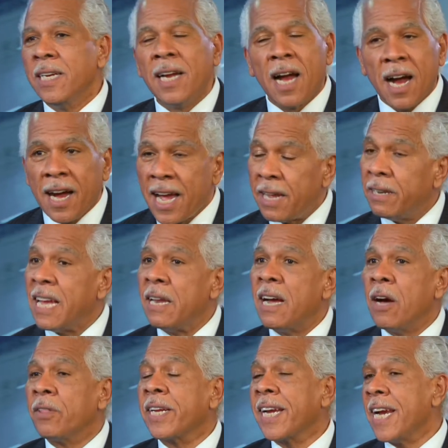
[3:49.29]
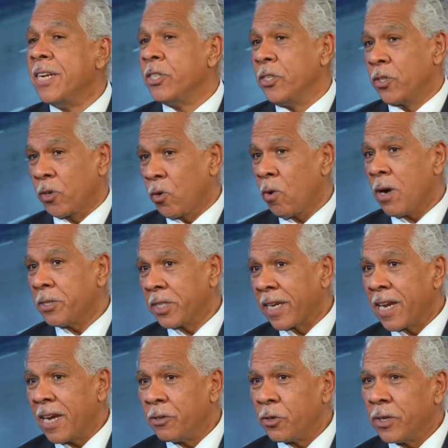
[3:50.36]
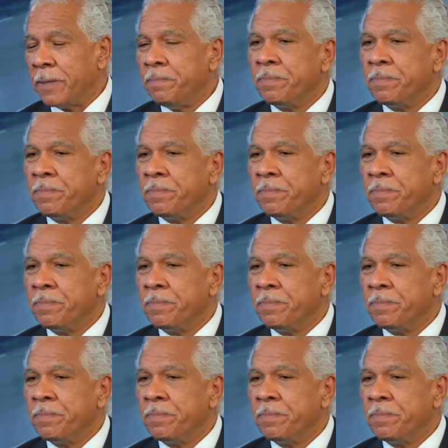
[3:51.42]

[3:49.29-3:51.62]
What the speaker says: And other cases across the country.